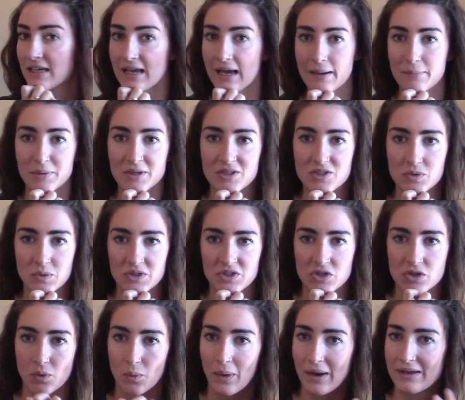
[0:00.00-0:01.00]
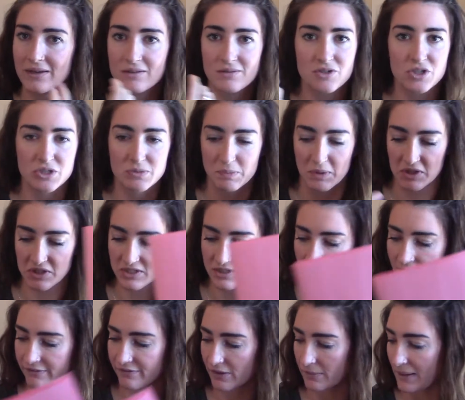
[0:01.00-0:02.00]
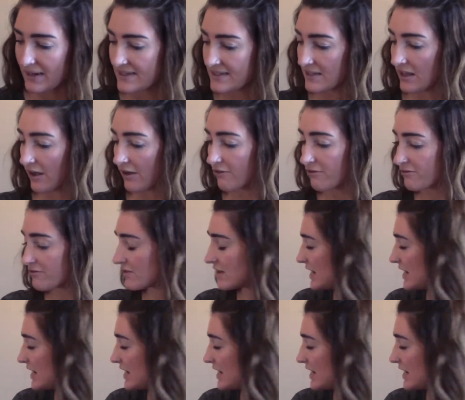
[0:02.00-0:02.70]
I'm going to switch to white just personally for myself.